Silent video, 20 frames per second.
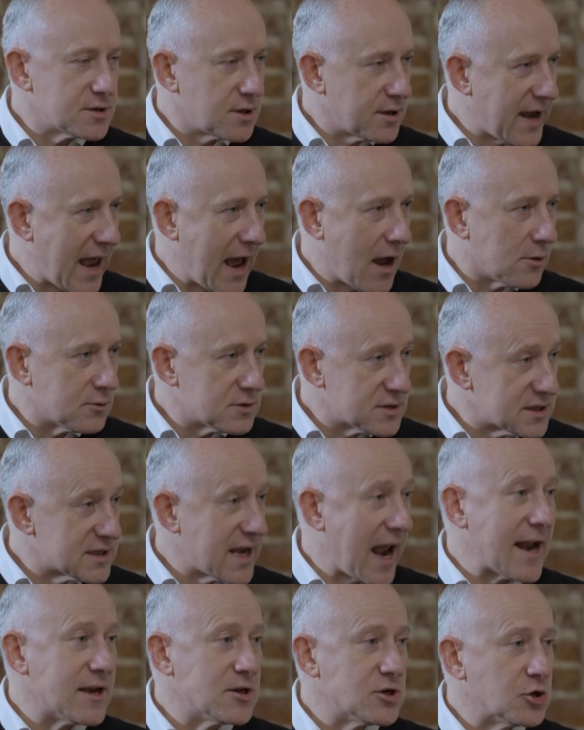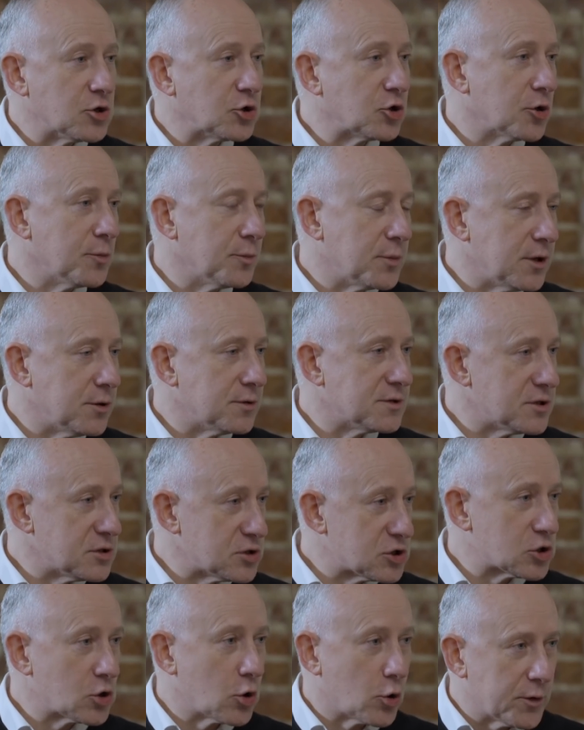are now standard compute and
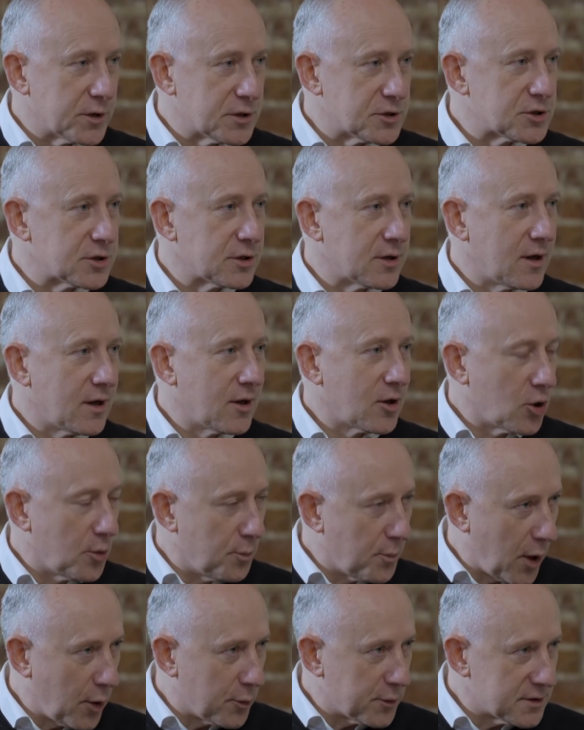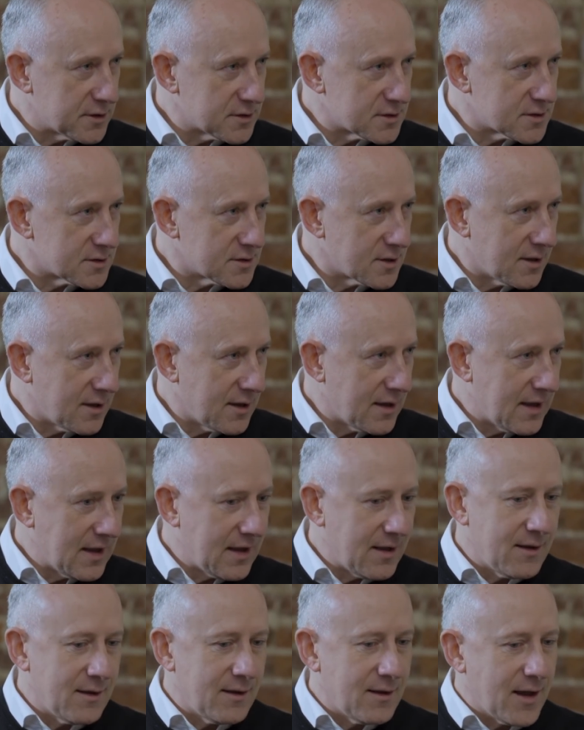storage components.
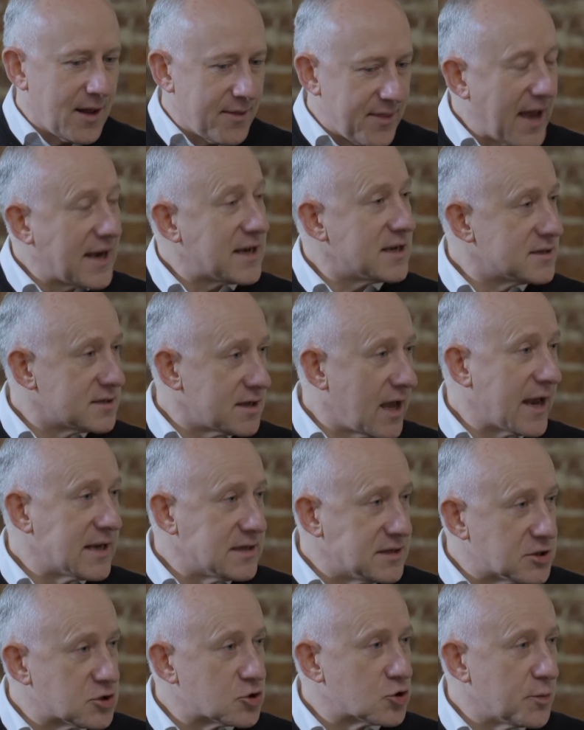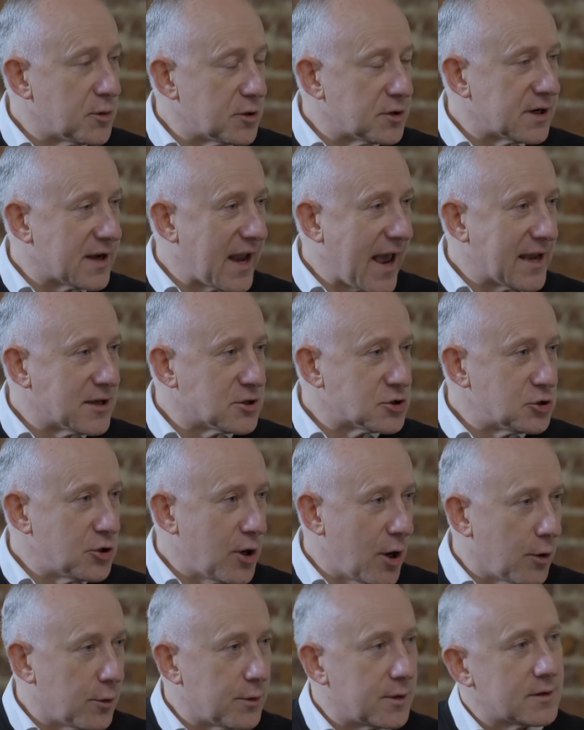And that is a distributed edge
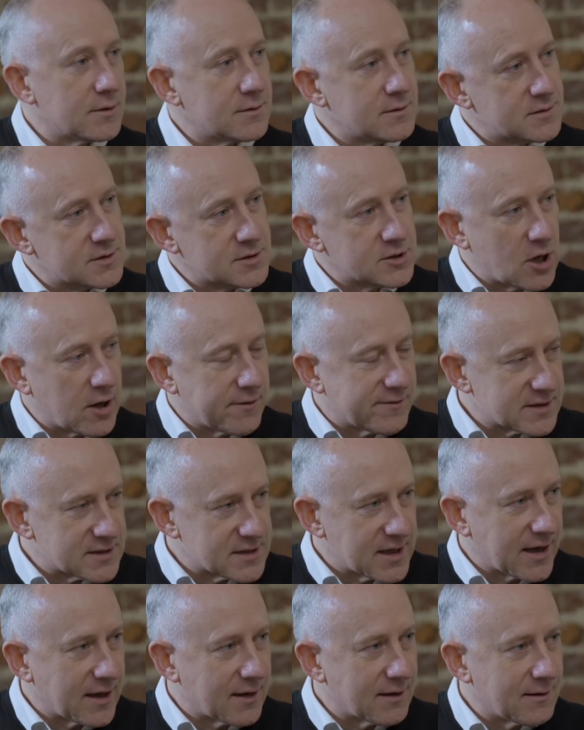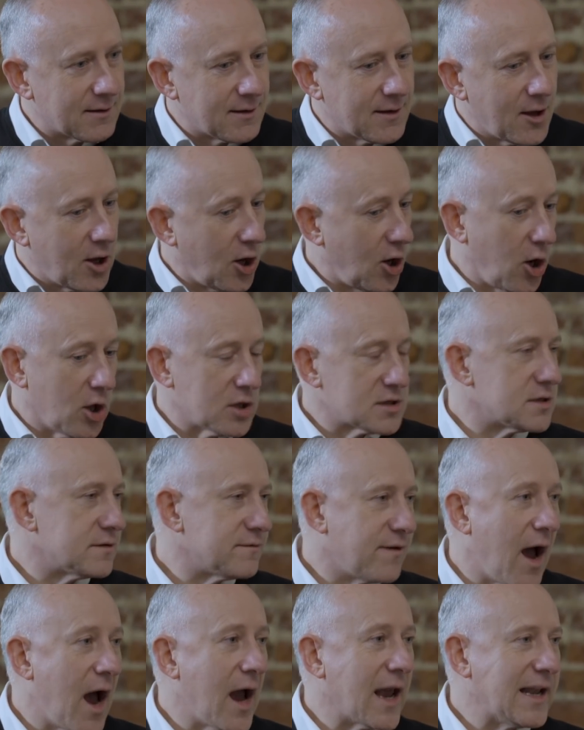node servicing lots of
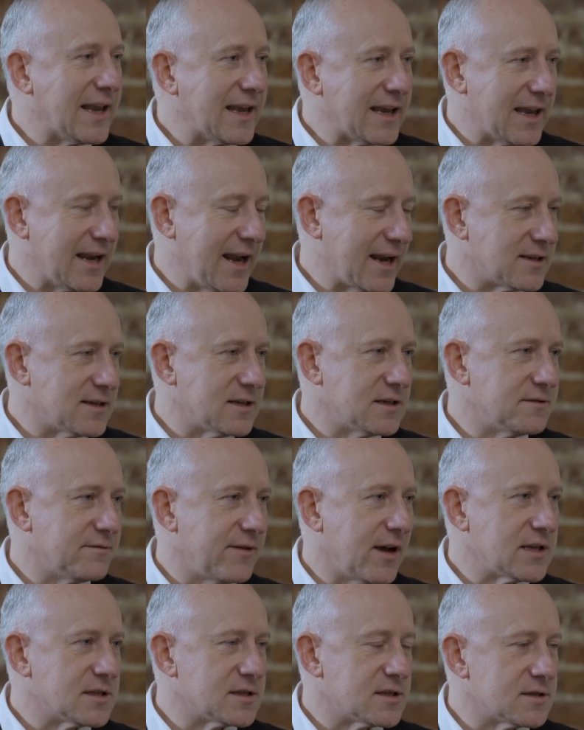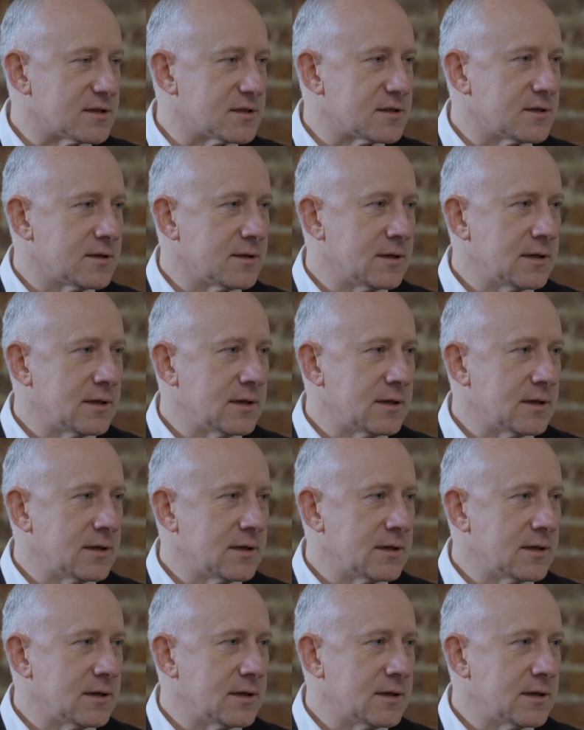highly connected devices.